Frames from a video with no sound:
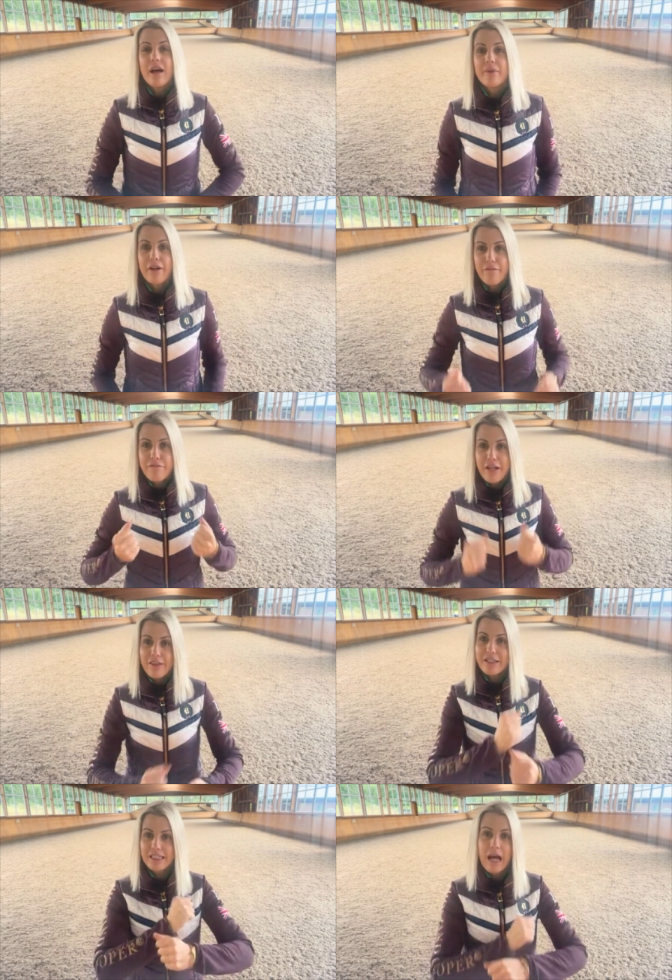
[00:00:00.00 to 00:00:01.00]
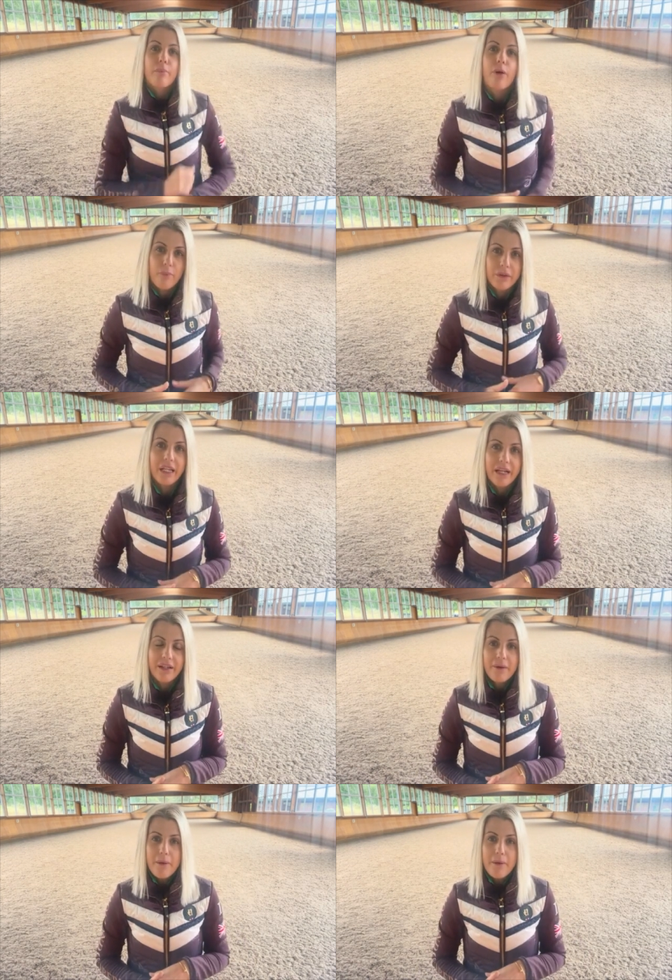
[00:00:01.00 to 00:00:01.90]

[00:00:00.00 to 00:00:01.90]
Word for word: I'm going to figure this out properly.